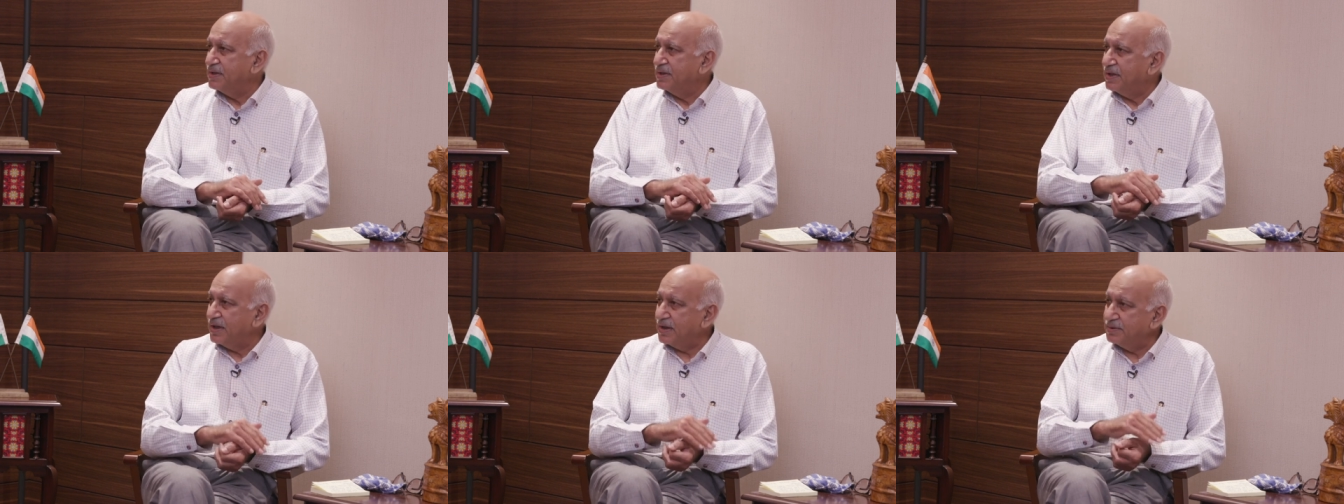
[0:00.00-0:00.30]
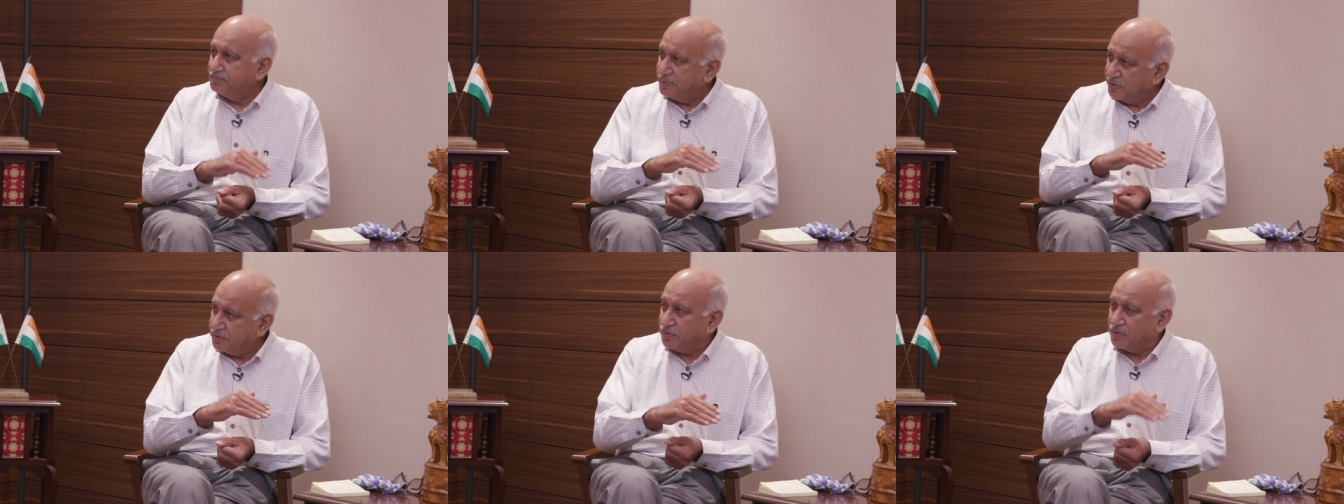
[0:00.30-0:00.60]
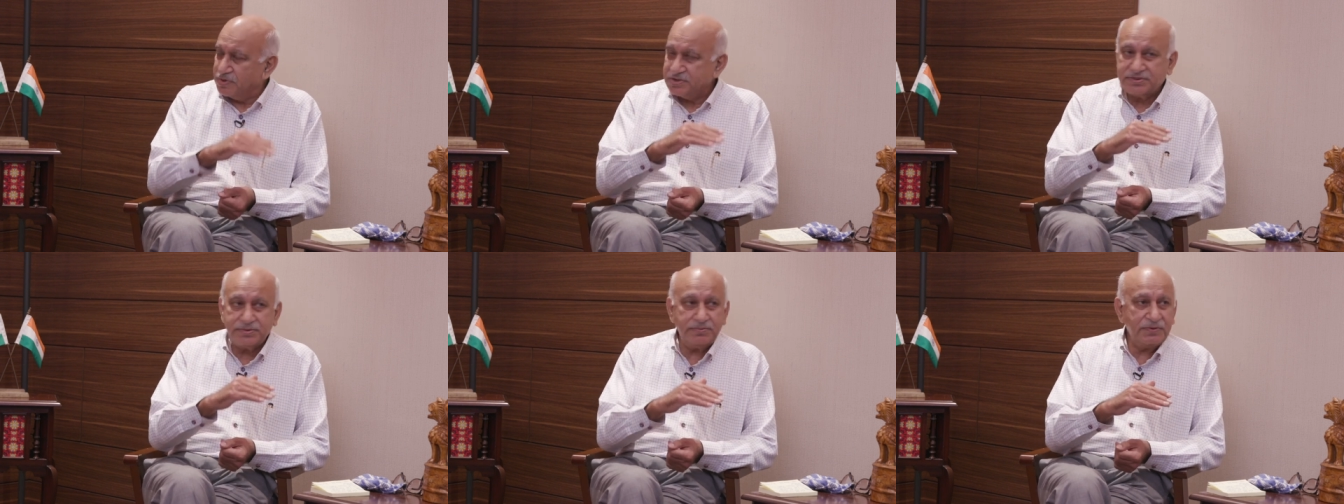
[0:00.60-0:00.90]
And
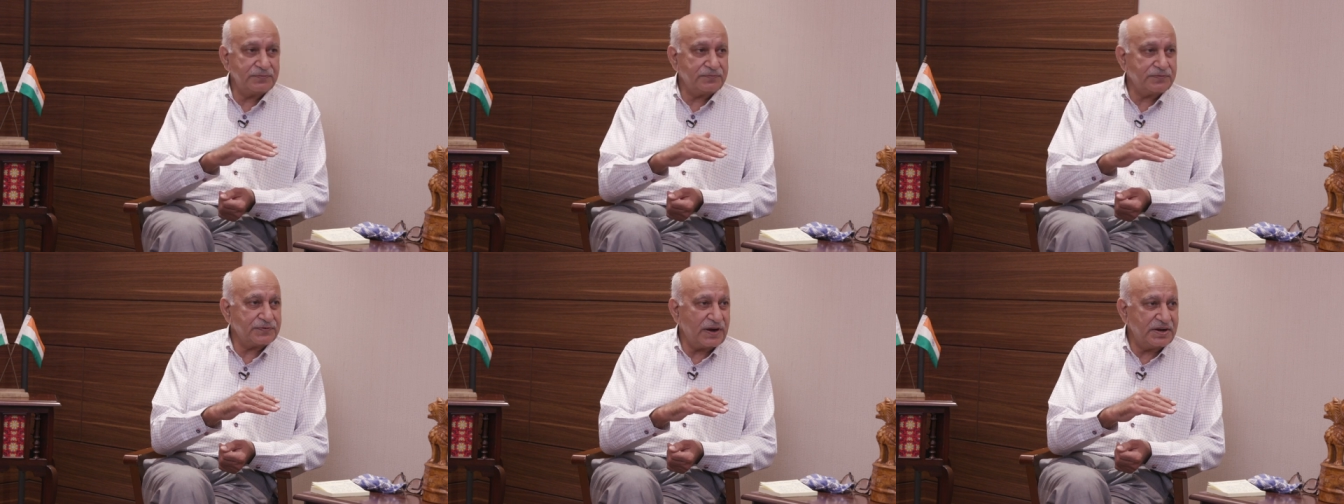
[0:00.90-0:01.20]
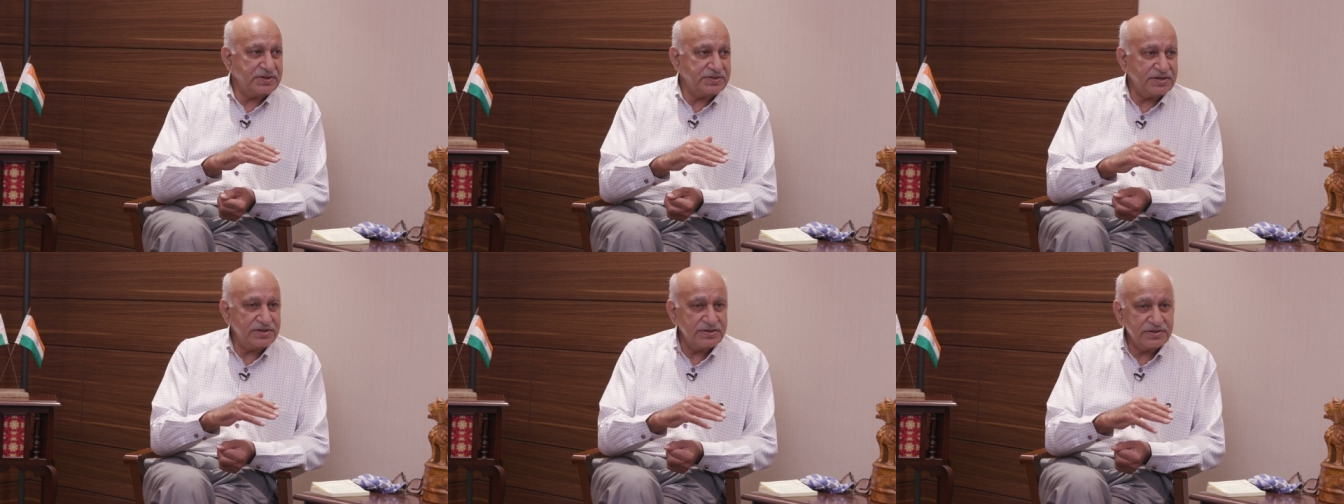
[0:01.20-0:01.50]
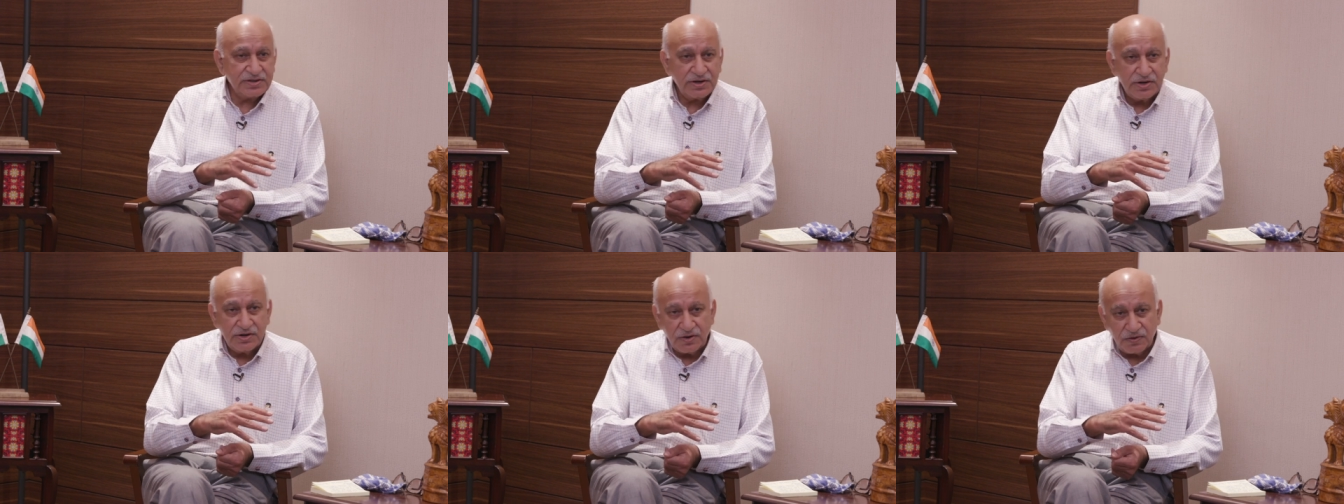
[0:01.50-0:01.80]
because they were
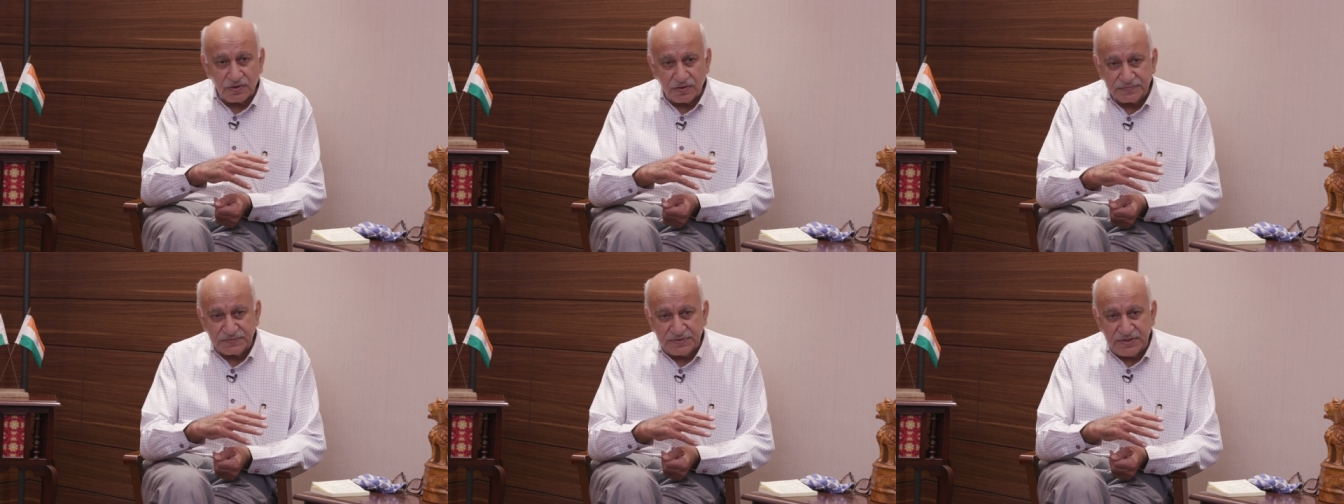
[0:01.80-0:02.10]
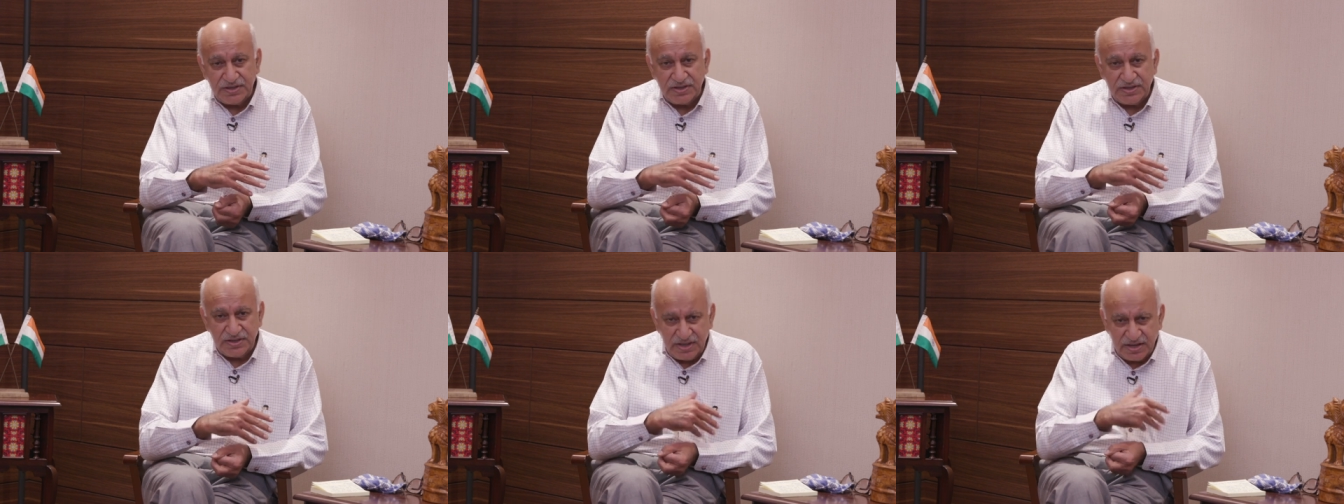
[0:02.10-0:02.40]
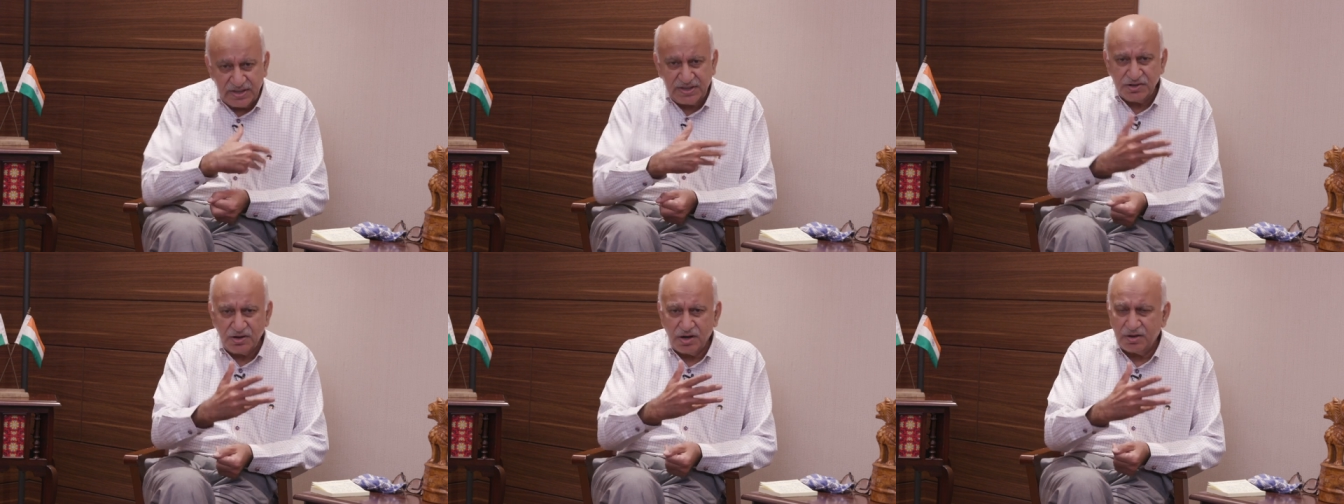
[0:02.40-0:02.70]
frightened of the
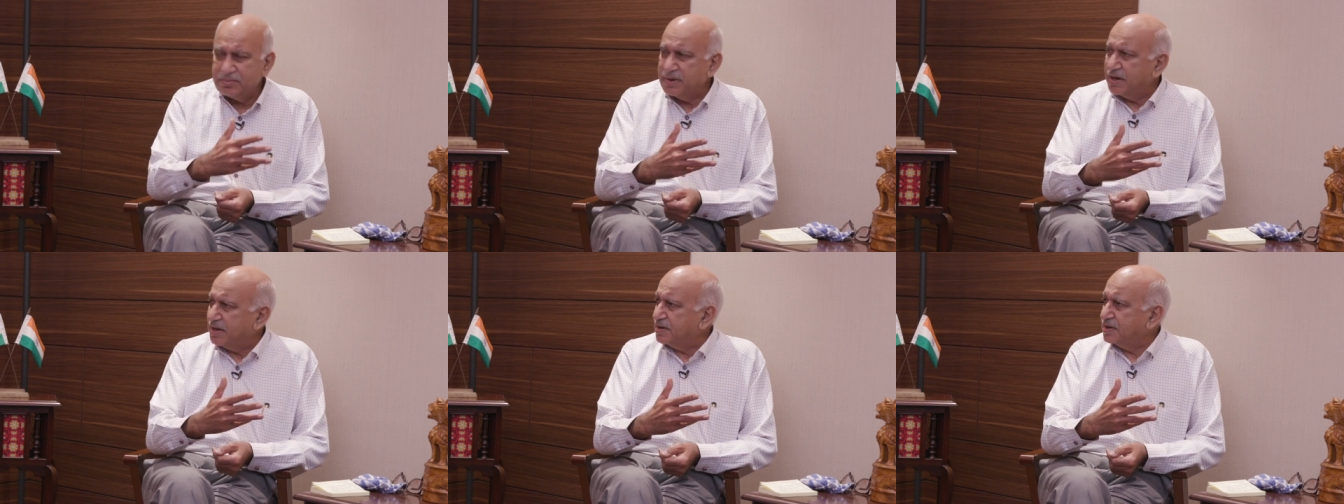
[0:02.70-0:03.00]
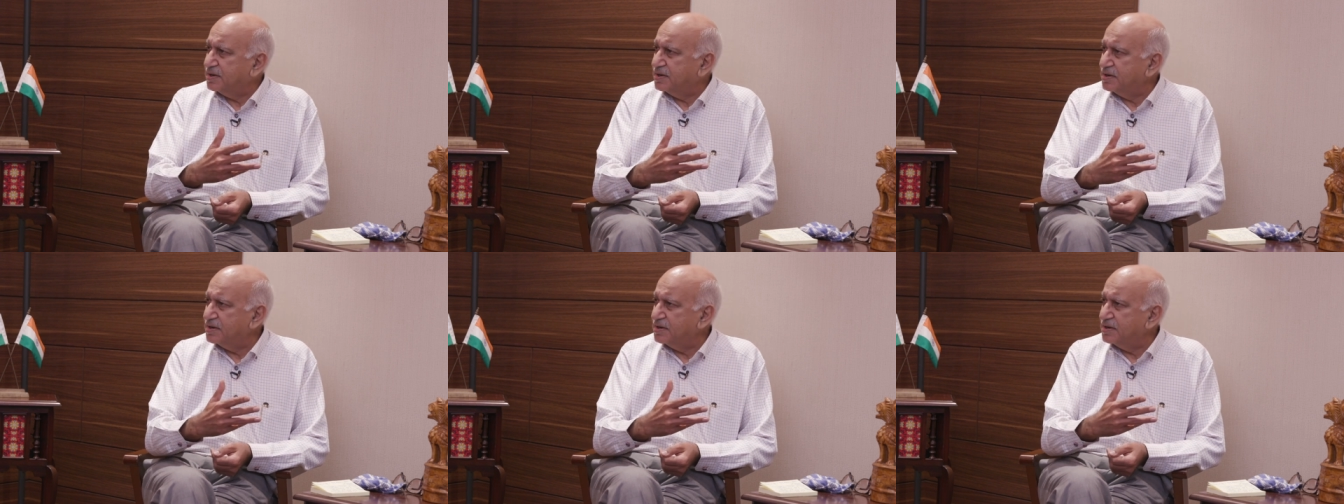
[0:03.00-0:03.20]
economic